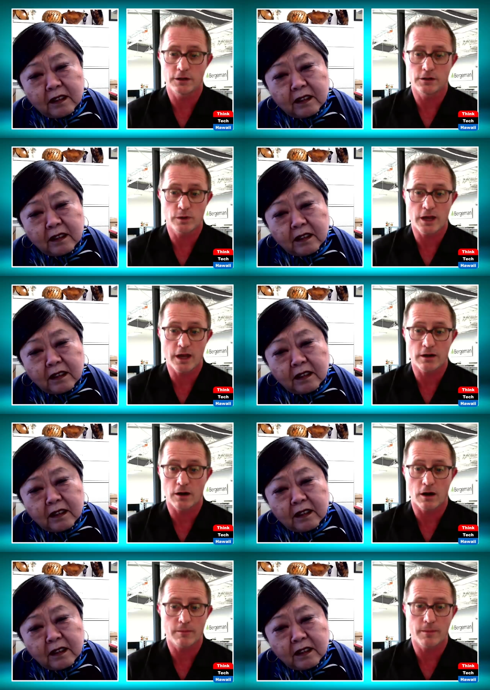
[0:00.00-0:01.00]
Speaker 1: is we had an
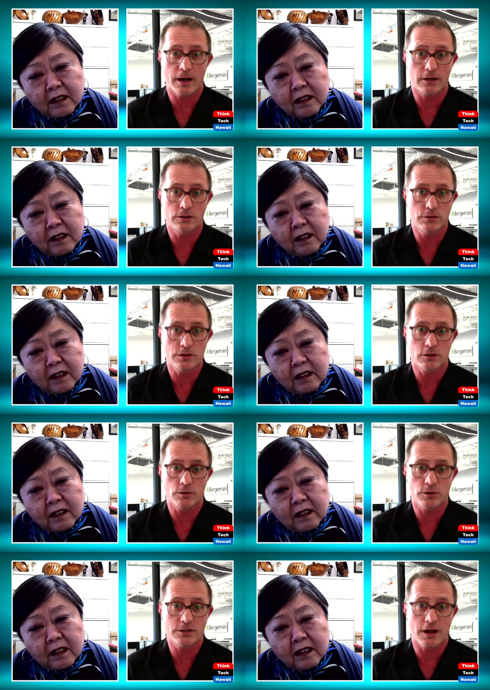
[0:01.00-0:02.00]
automatic dues
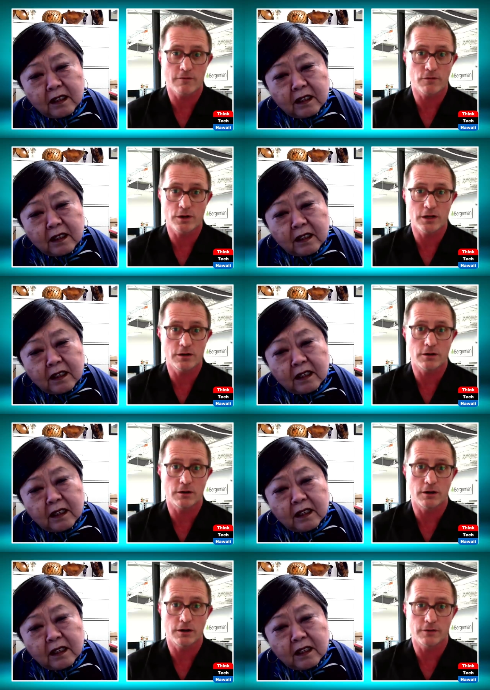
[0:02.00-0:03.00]
increase every
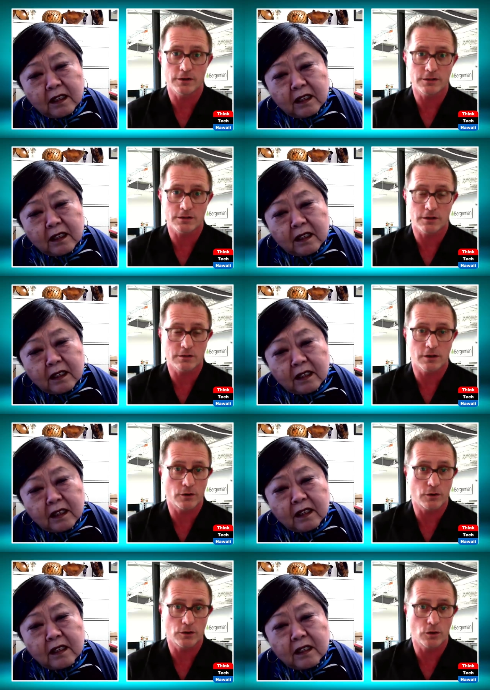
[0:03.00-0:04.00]
year of a, a
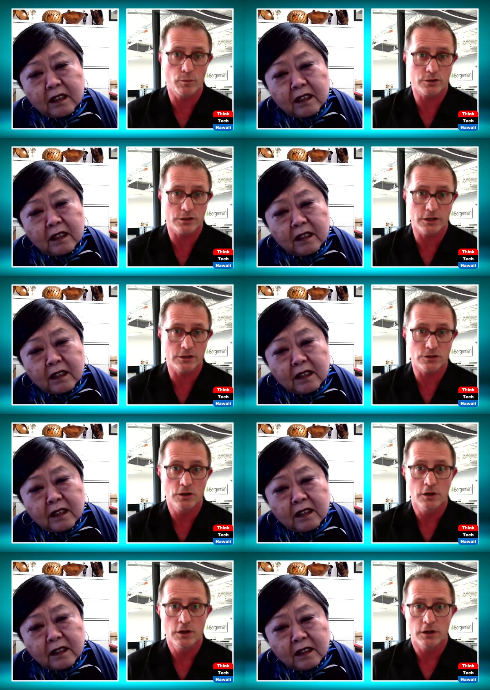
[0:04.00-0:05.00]
very low percentage.
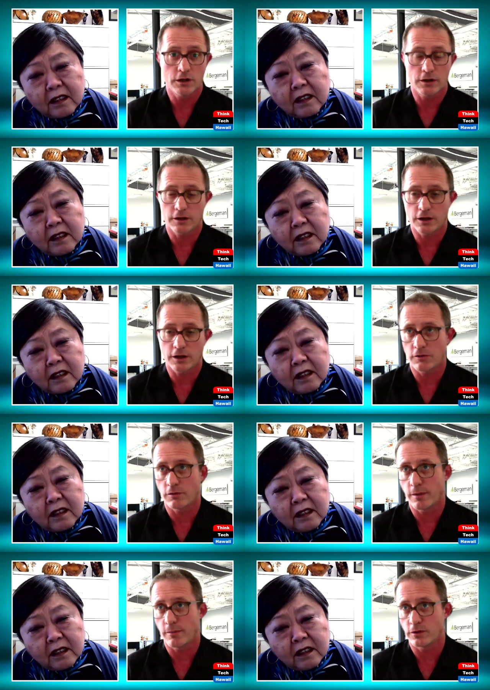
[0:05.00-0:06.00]
You know, I, I can't
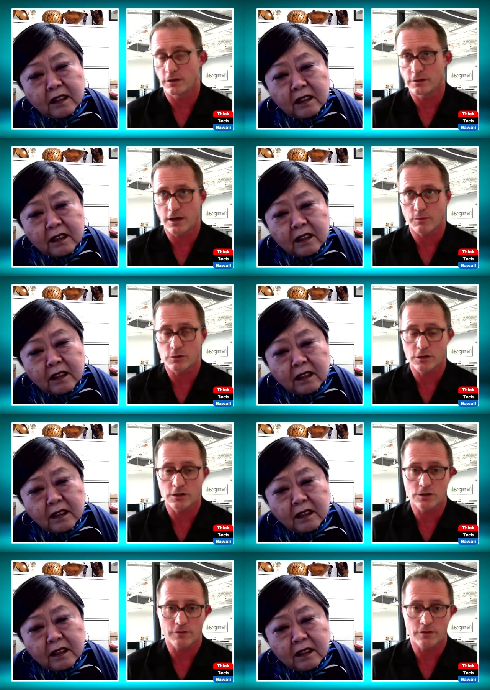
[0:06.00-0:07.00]
remember the exact
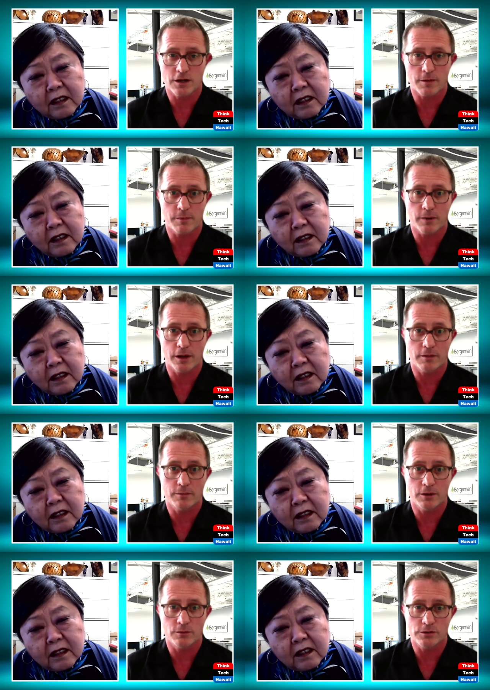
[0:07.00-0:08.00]
percentage off the top of my head,
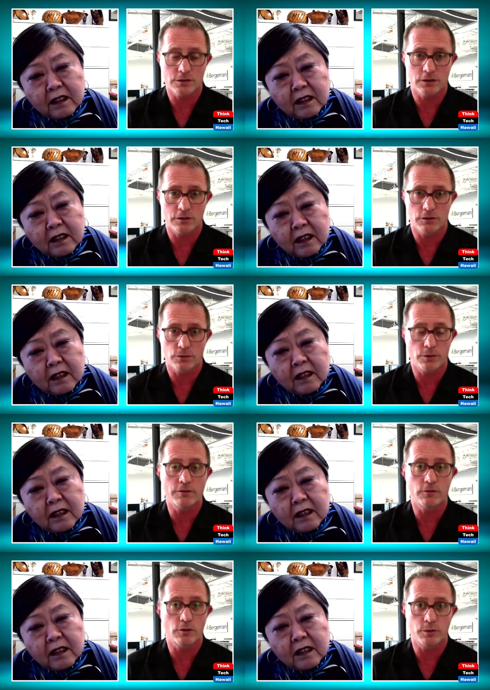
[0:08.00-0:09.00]
but it was, you know, three or
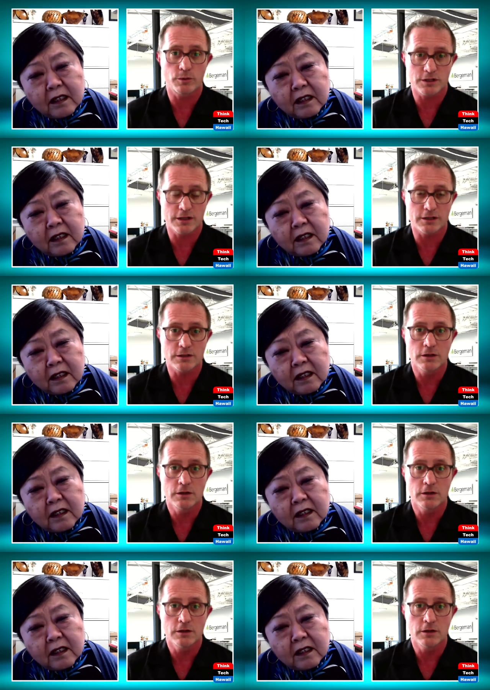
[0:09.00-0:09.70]
four percent